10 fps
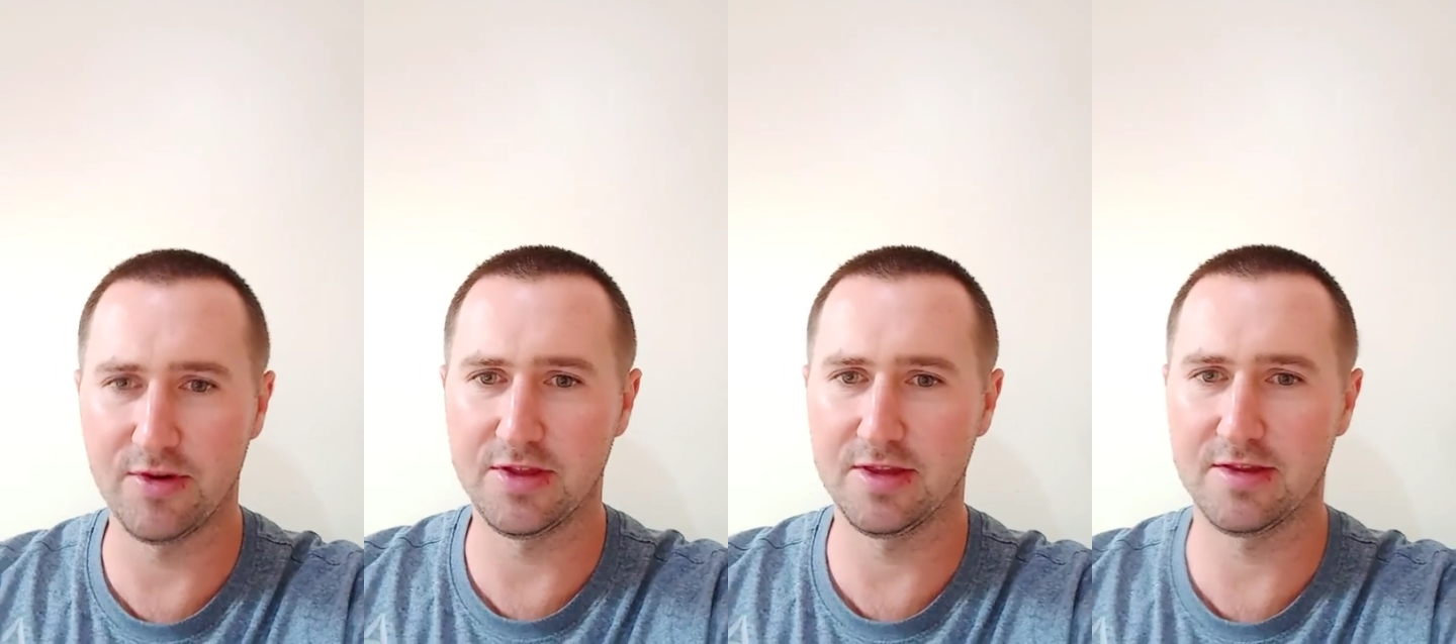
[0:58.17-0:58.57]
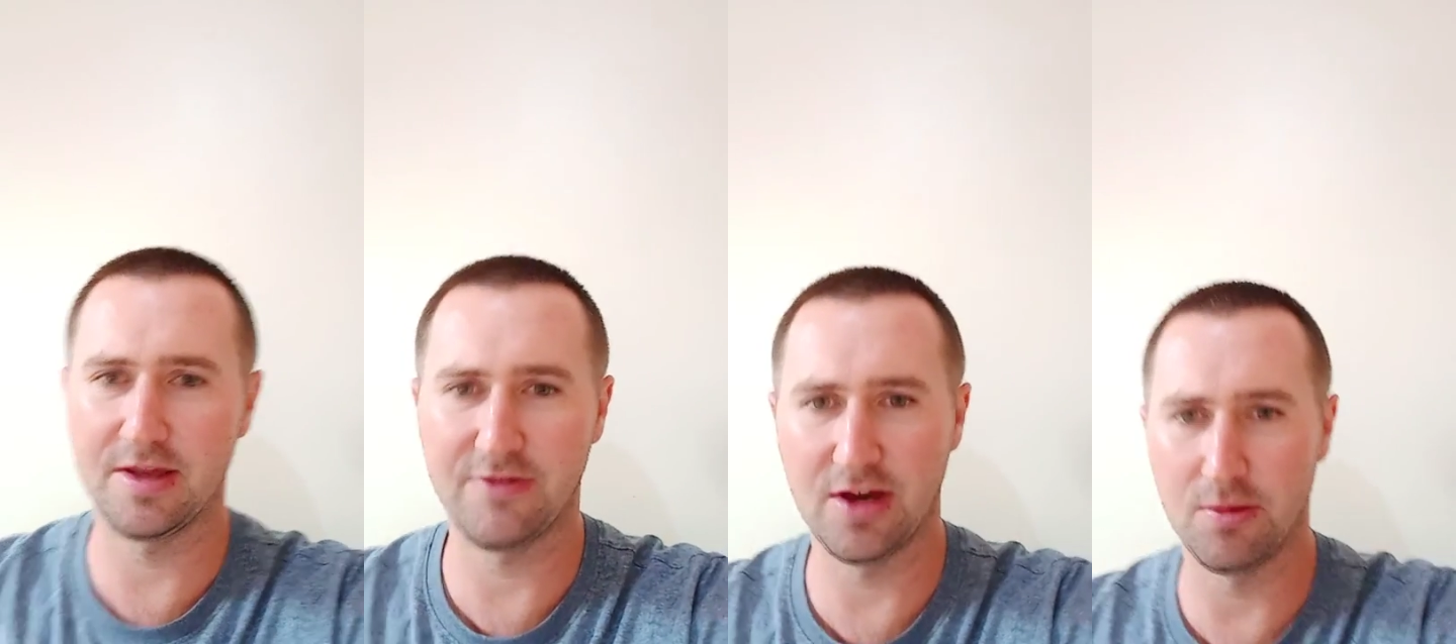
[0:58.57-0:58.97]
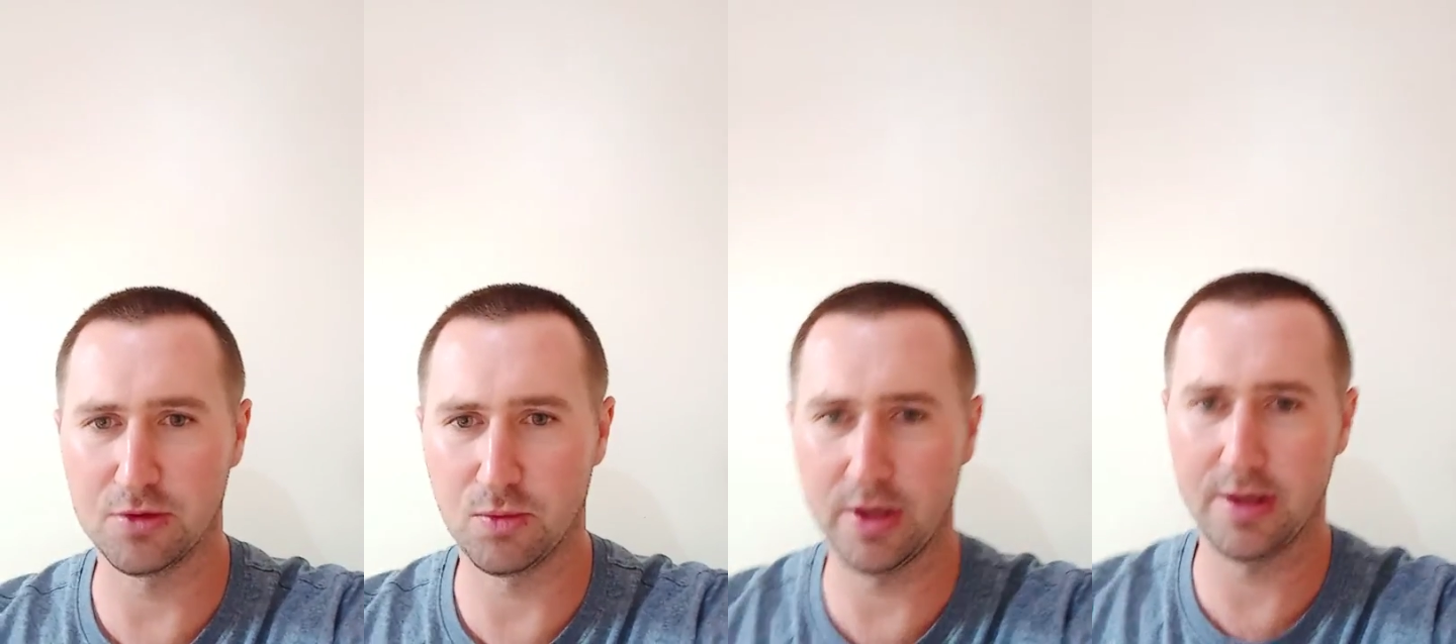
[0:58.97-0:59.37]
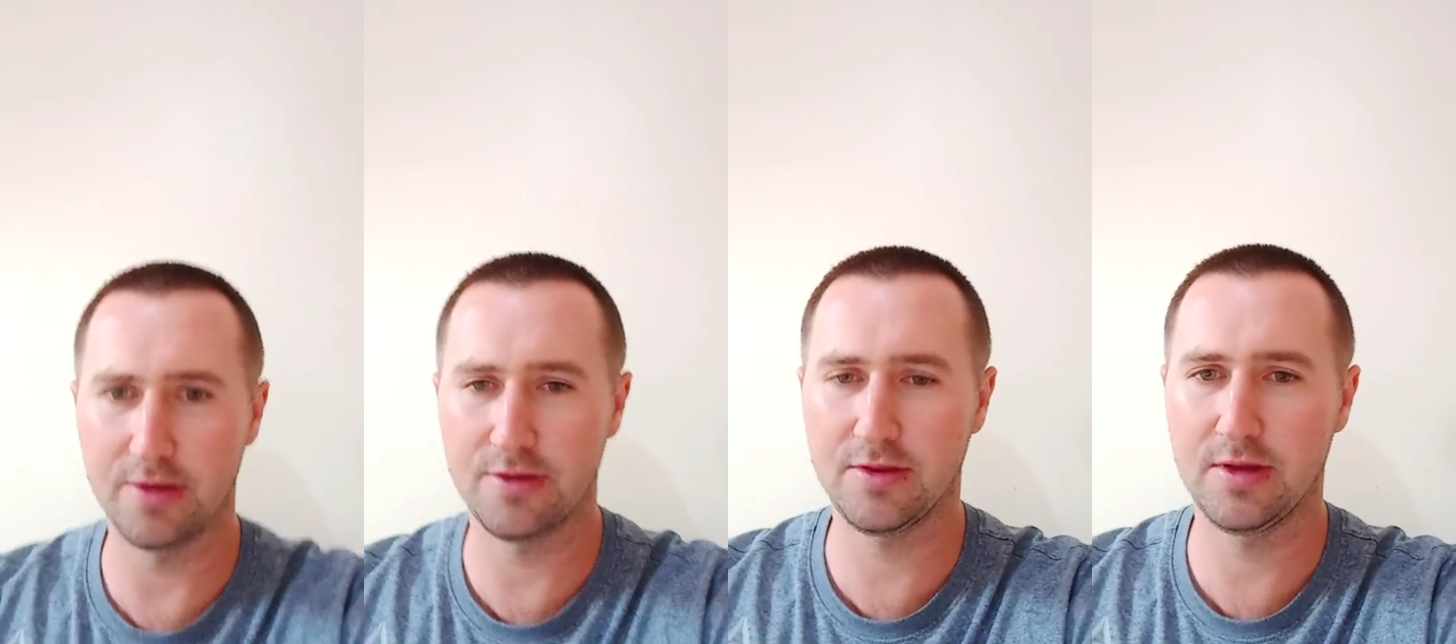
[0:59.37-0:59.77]
everything that they've helped
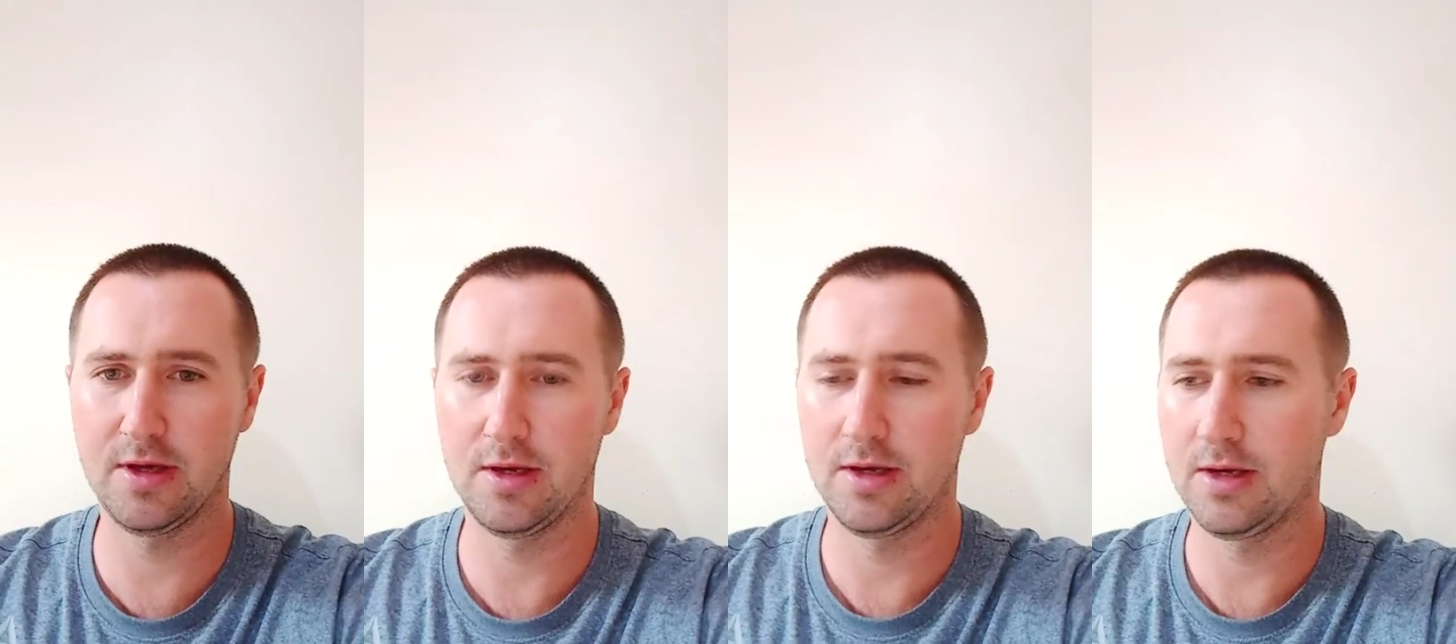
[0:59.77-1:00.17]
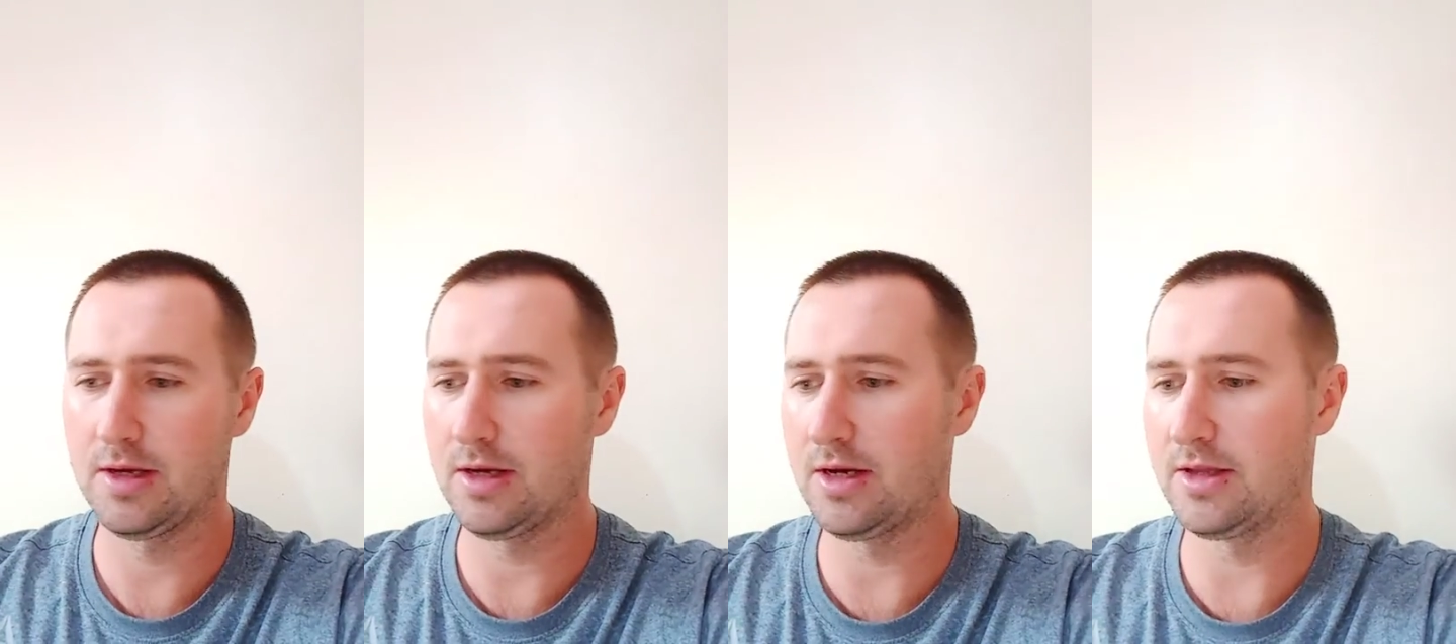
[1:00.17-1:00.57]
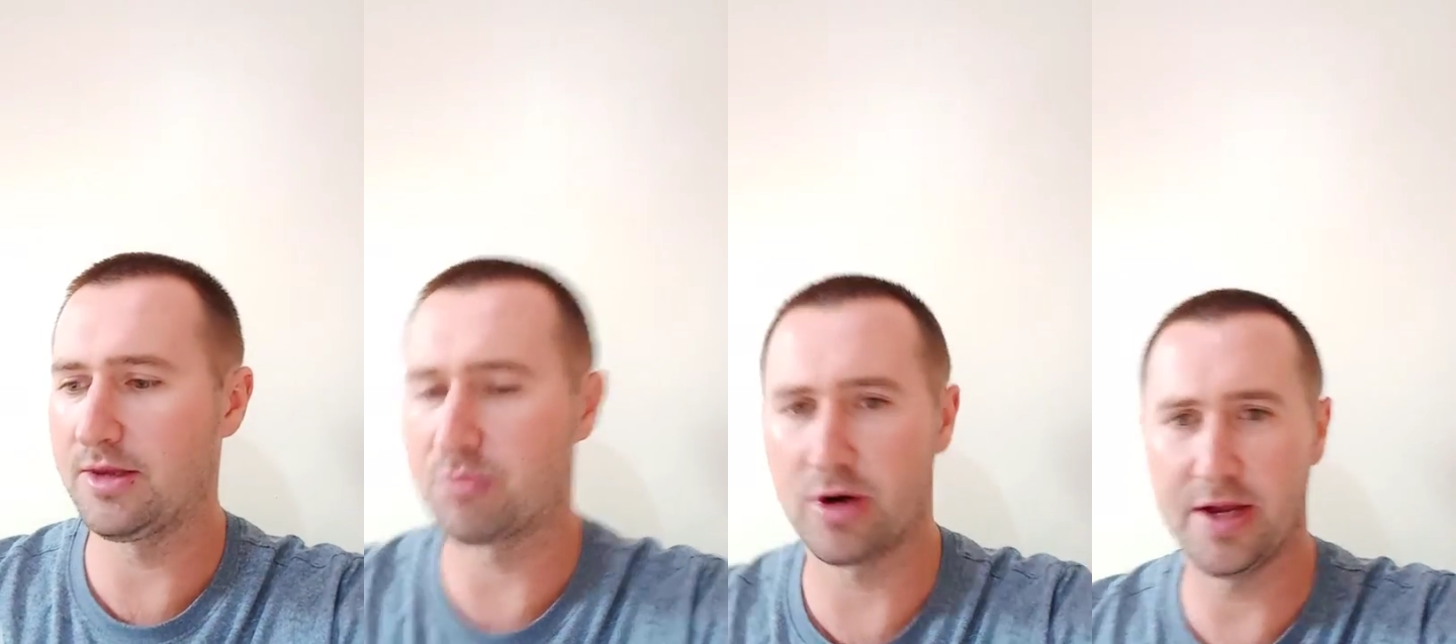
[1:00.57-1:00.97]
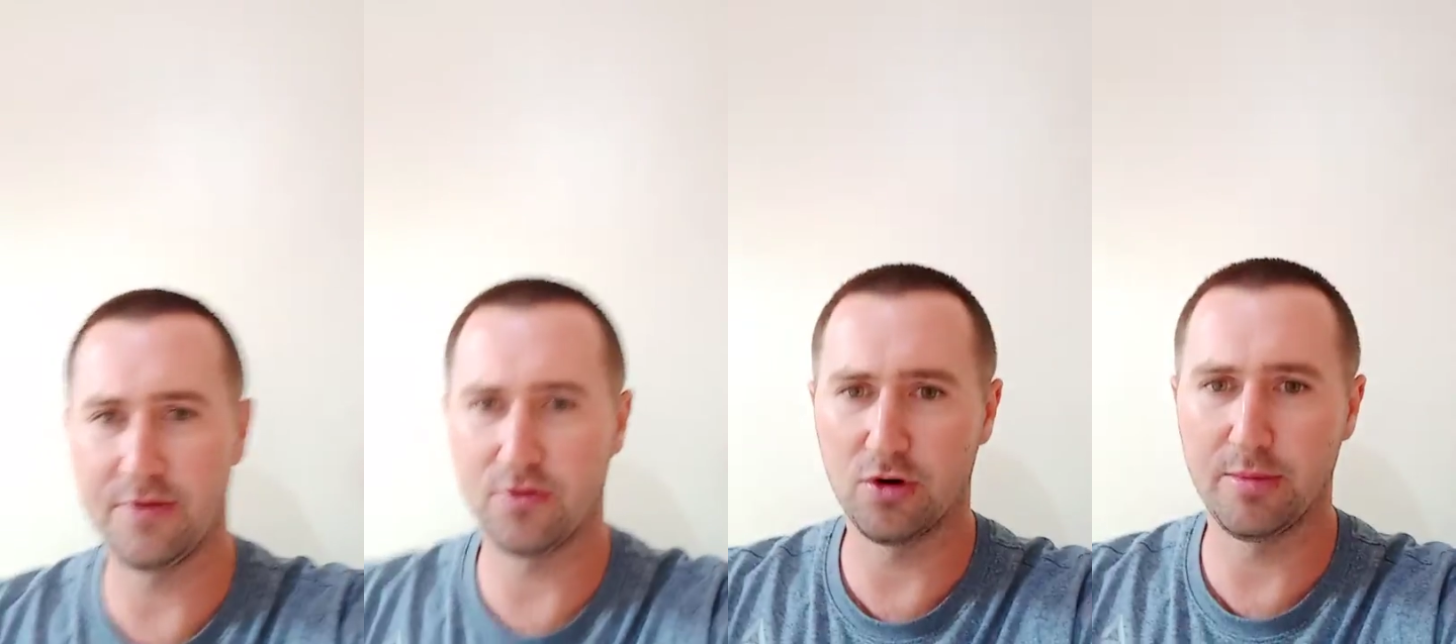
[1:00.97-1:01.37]
with. Uh, they prayed for